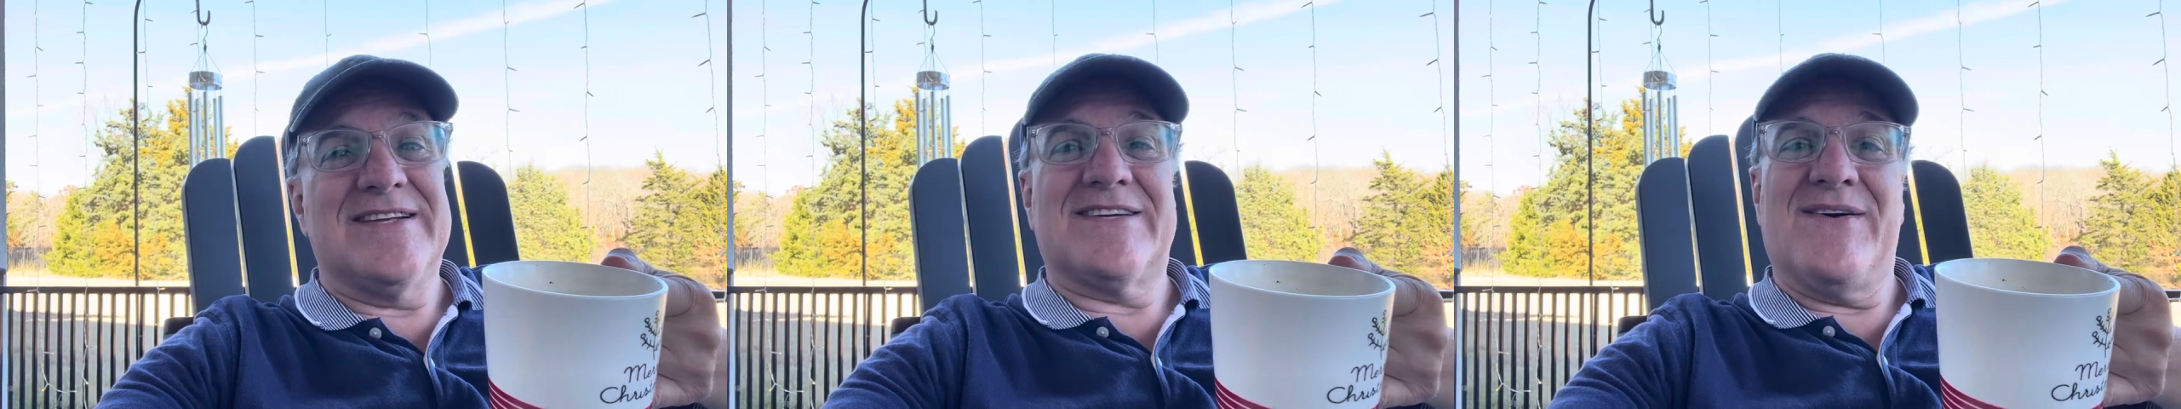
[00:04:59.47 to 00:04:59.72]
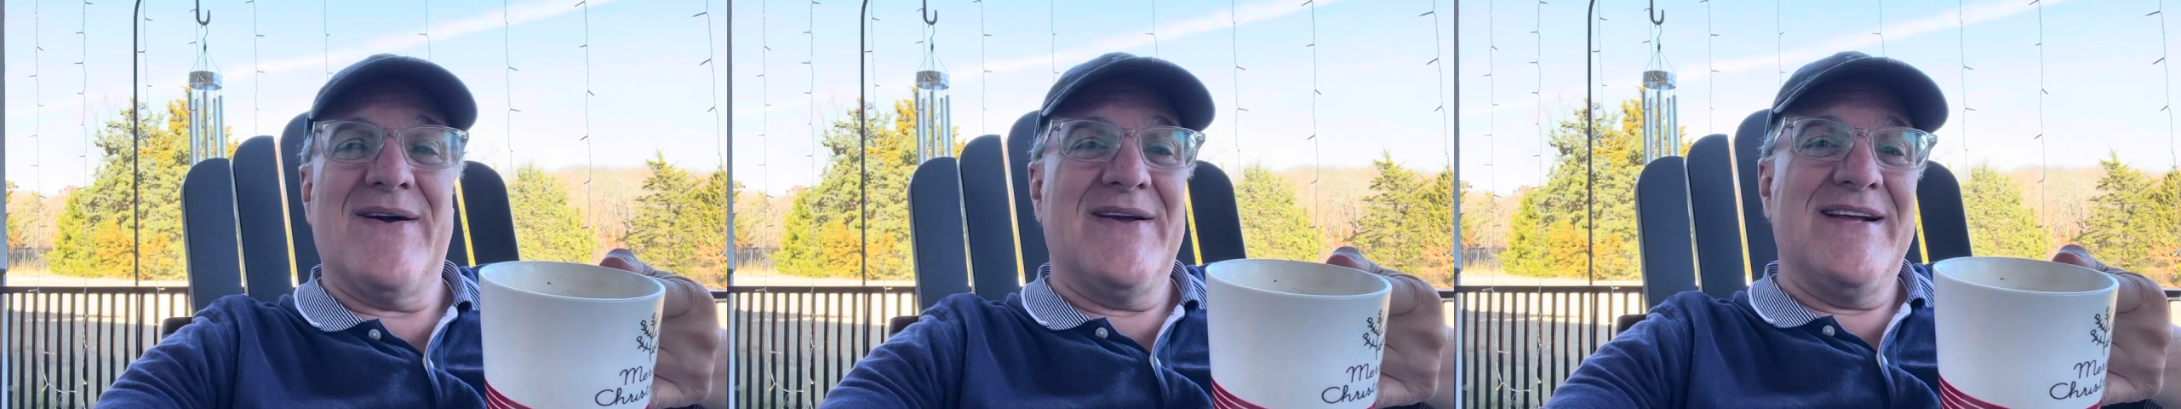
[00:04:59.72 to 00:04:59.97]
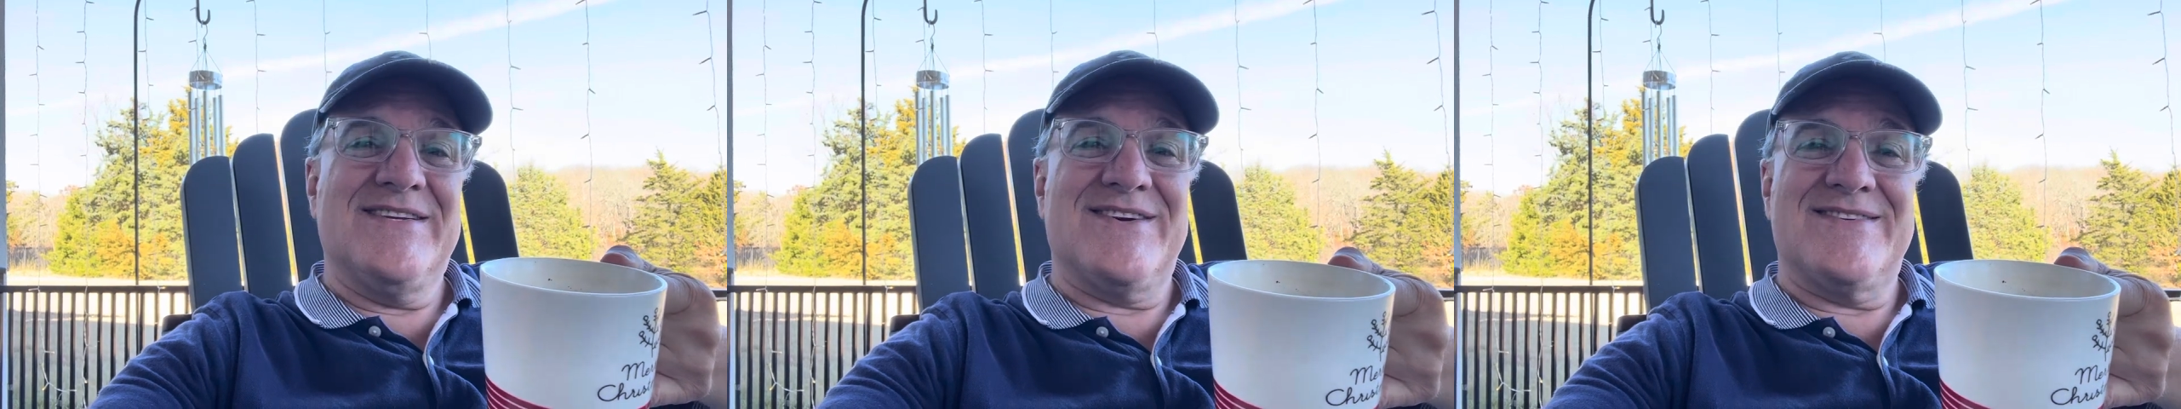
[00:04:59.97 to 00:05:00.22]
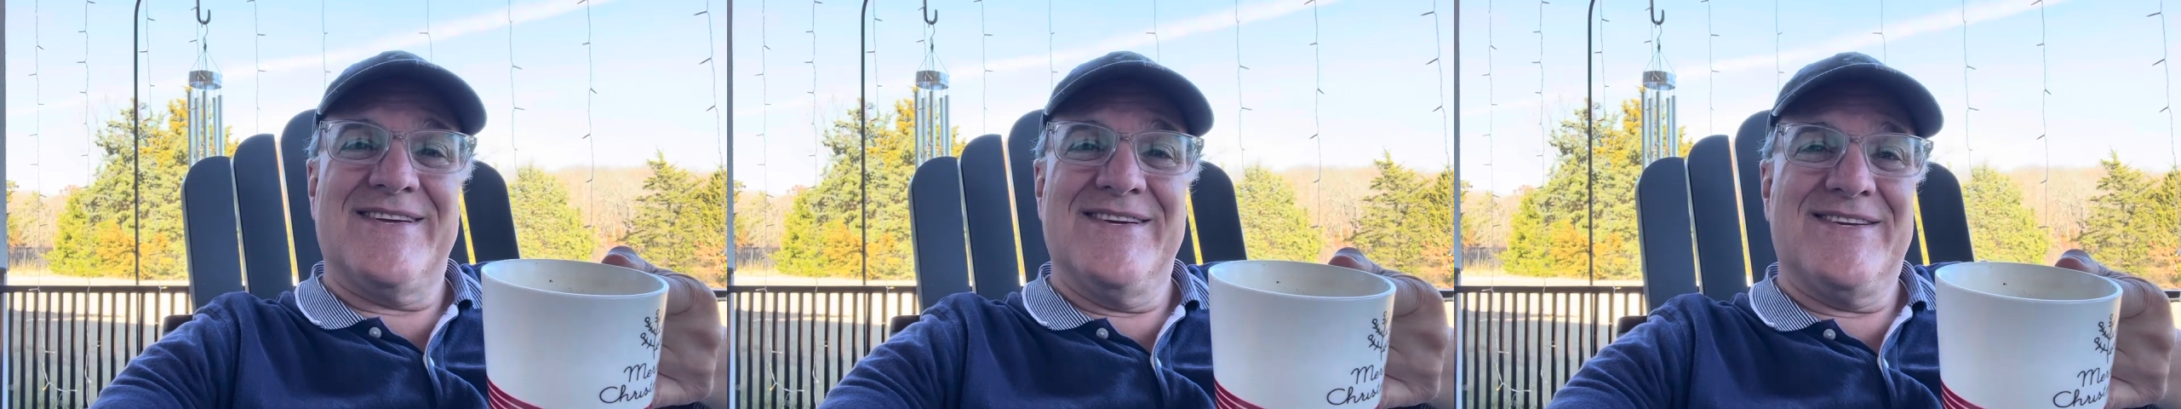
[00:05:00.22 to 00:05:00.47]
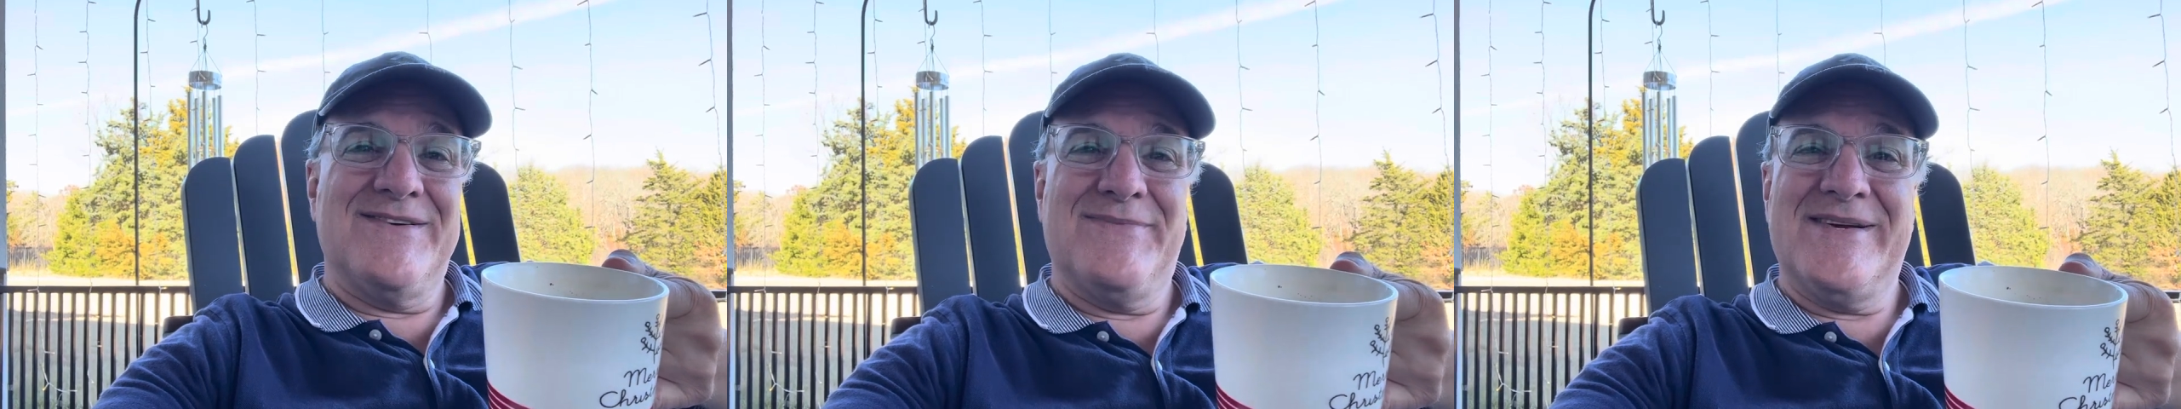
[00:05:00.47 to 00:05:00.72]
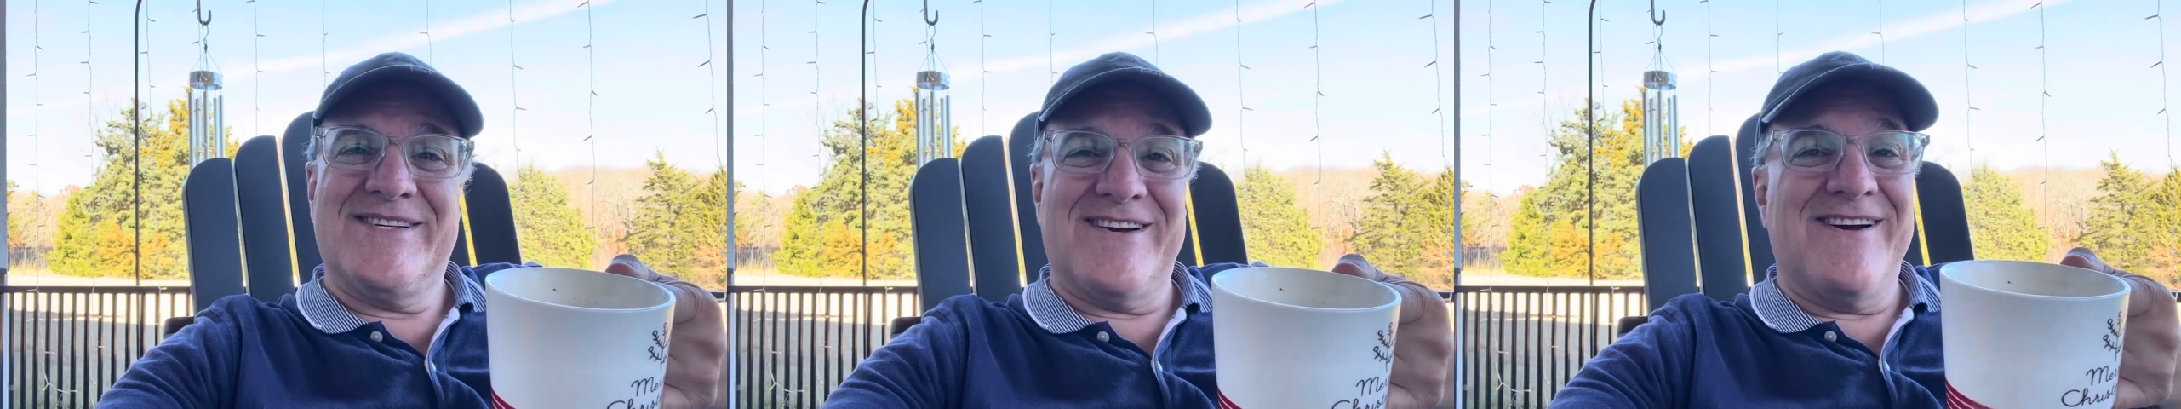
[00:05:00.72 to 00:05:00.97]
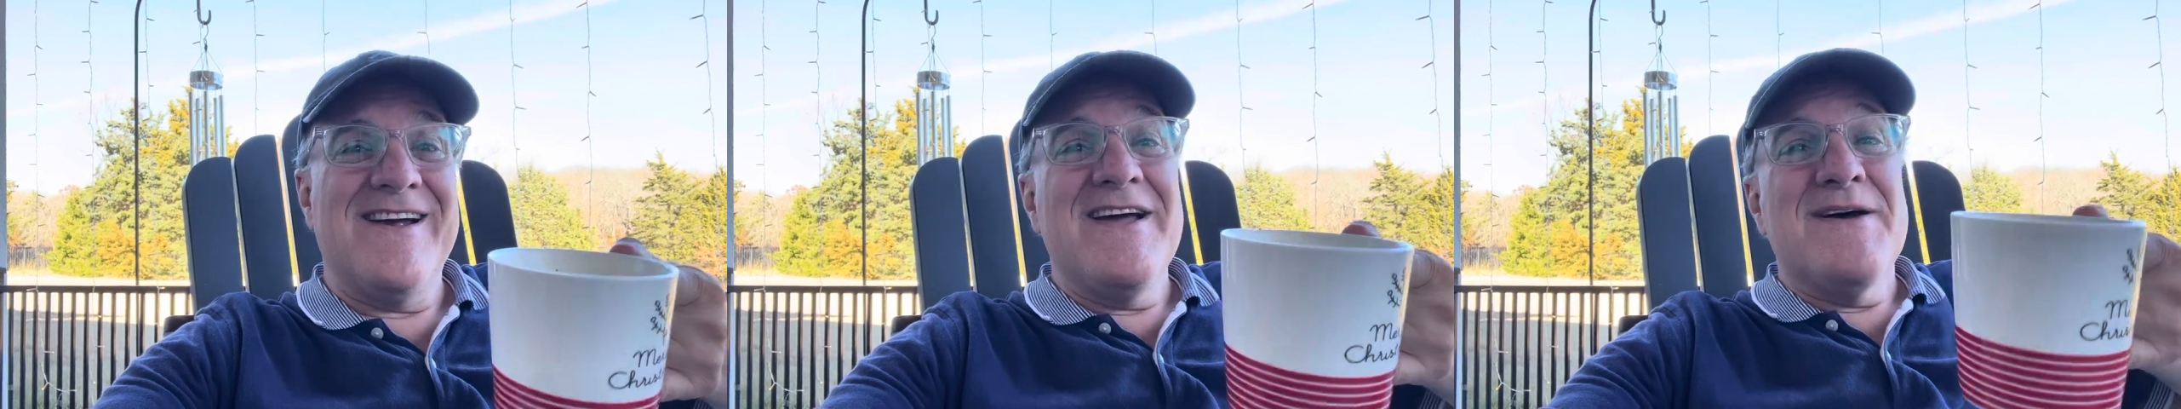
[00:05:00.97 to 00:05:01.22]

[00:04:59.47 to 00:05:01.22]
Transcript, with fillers: It's quite interesting to be sure.